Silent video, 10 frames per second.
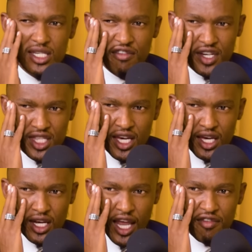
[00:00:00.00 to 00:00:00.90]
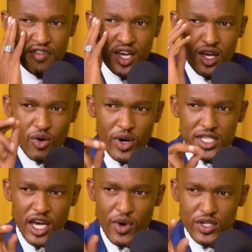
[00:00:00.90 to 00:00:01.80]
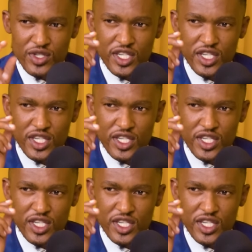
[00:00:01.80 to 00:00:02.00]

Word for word: everything in life. What I went to see